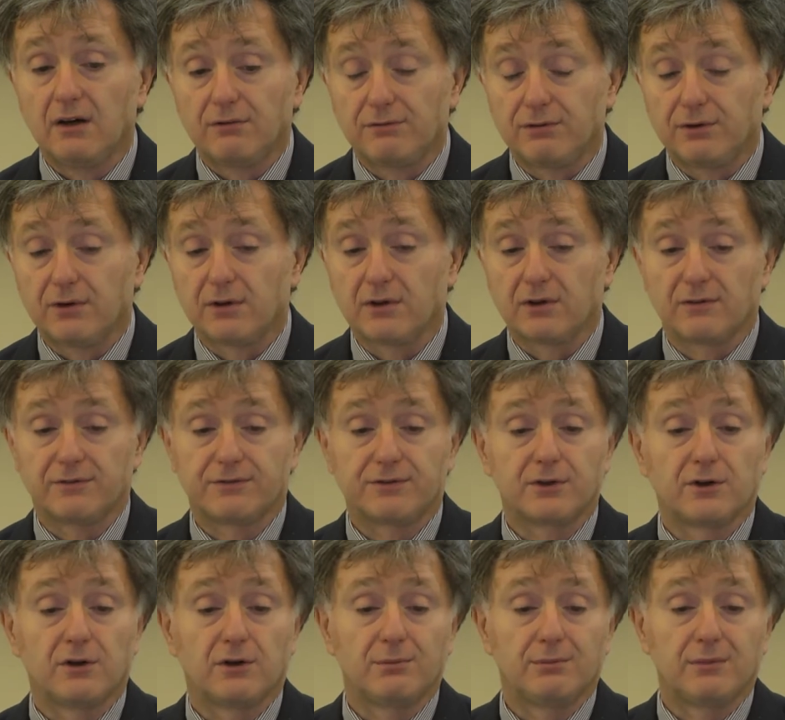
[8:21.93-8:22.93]

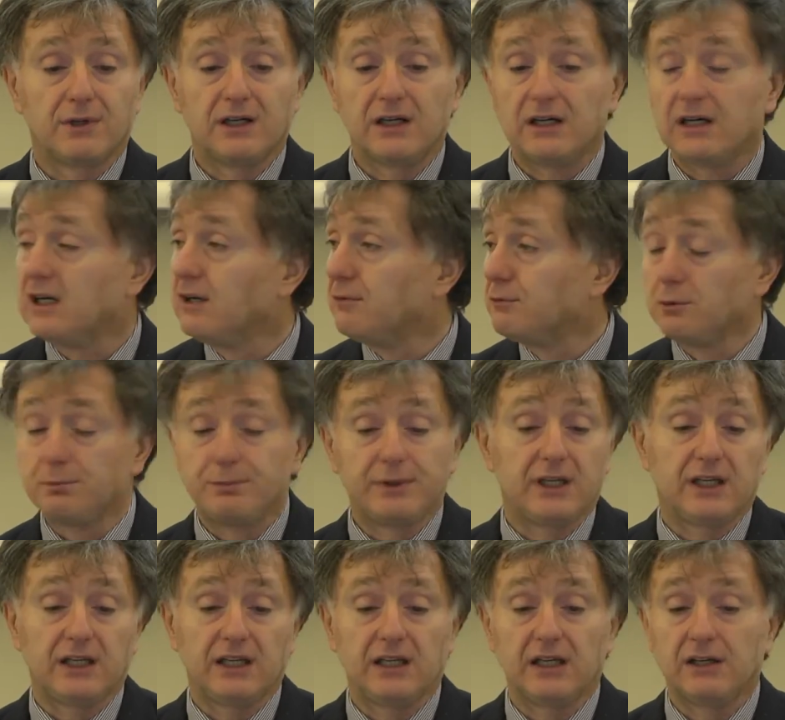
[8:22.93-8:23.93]
from
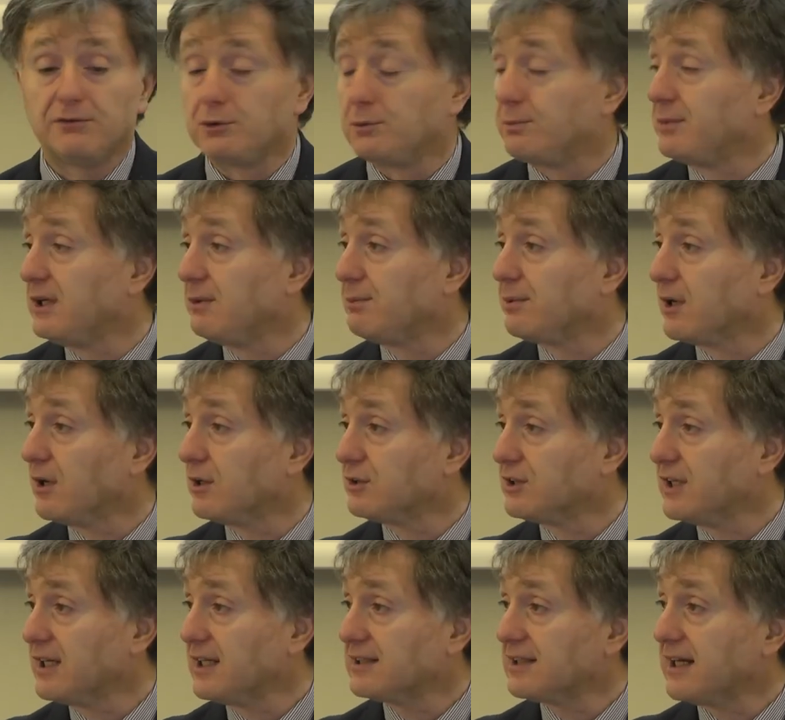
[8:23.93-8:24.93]
VP
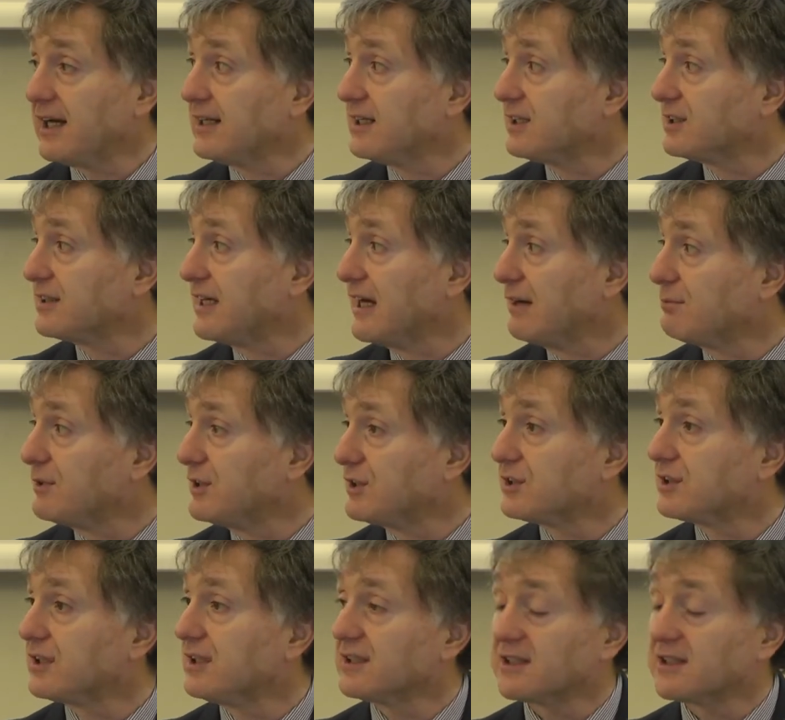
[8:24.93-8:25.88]
projects and establish,